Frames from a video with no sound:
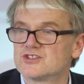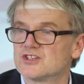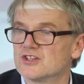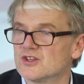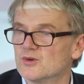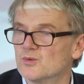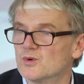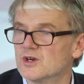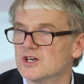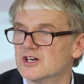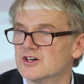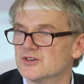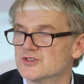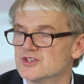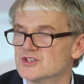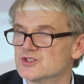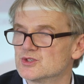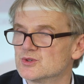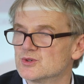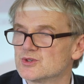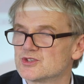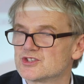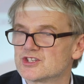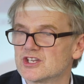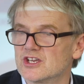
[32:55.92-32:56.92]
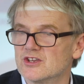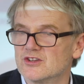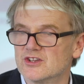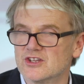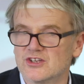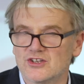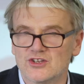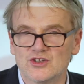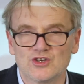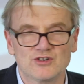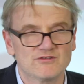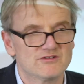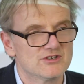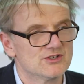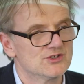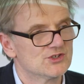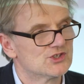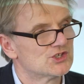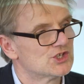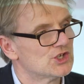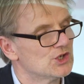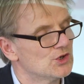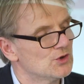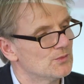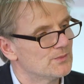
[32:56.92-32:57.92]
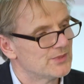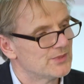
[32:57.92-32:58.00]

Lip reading: to the world is also the Guru to